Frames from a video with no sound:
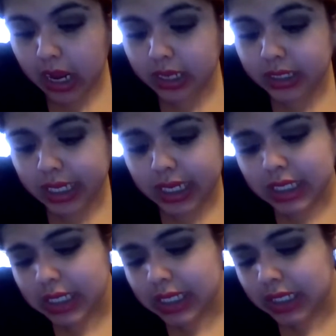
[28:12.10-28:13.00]
Then
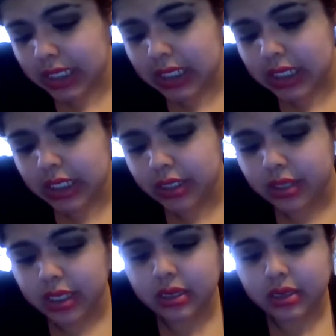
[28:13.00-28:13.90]
she said
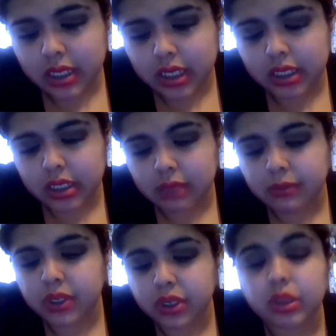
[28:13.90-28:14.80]
that
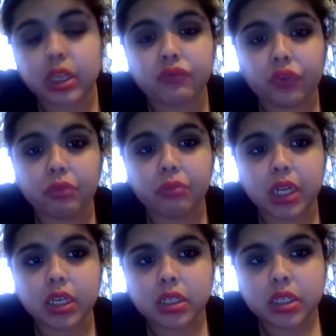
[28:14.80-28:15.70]
someone's looking for
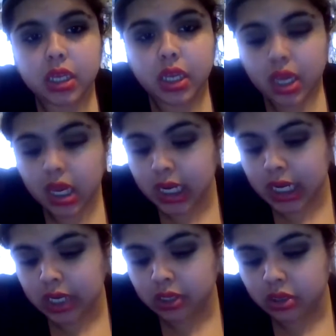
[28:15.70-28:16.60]
me. And
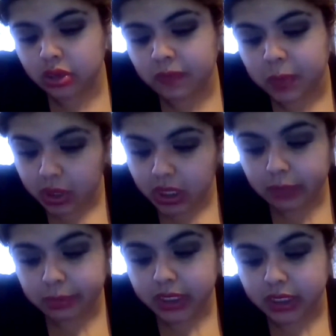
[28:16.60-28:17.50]
then I told her, pull
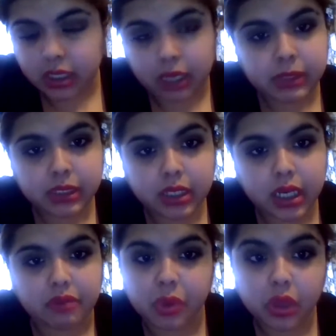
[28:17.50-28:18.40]
up then. I'm not
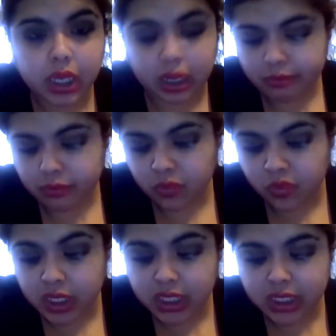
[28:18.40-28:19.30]
scared. Pull up.
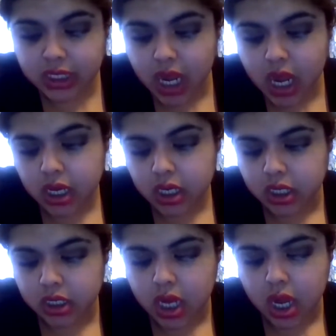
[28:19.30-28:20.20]
What did she say?
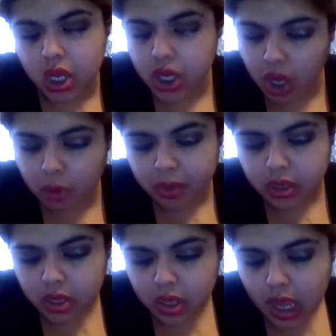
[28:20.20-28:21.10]
She said, nope.
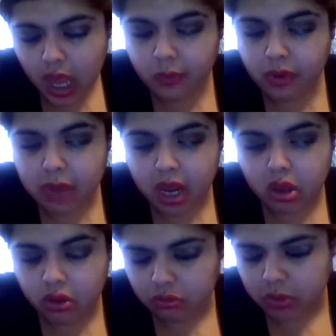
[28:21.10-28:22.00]
I'm with my
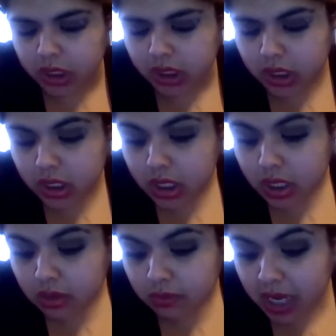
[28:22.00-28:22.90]
homies.
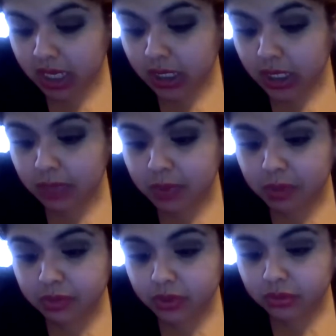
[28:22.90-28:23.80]
Basically,
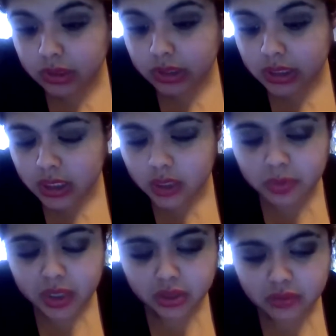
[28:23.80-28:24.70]
people, this
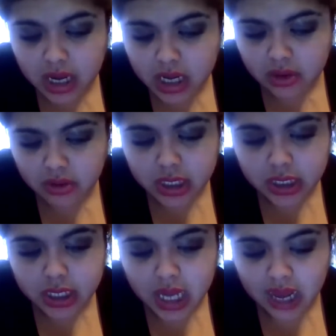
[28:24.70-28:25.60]
bitch right here
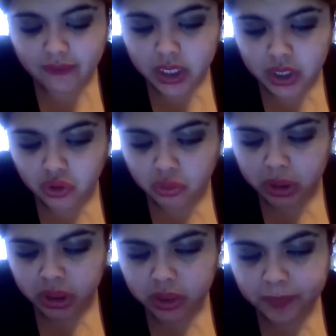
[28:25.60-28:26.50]
doesn't have any
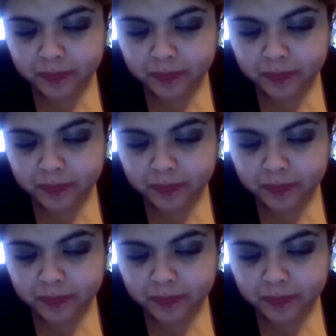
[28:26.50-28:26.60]
homies.